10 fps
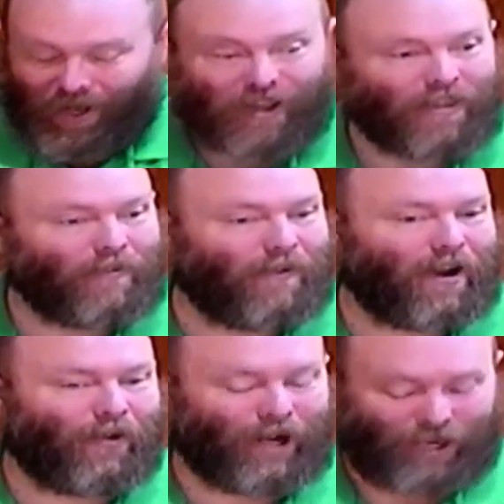in the
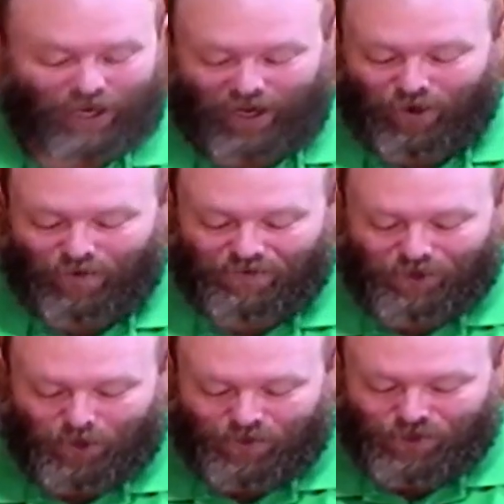very near
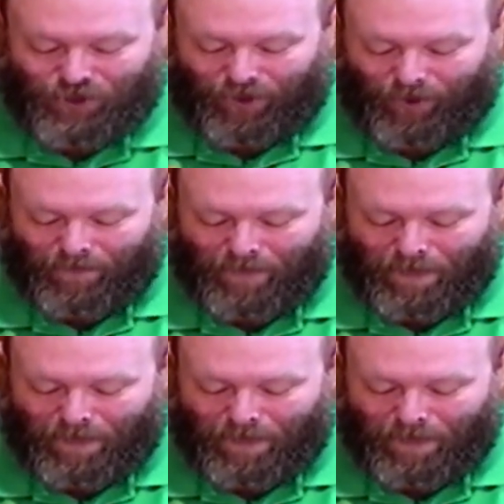future,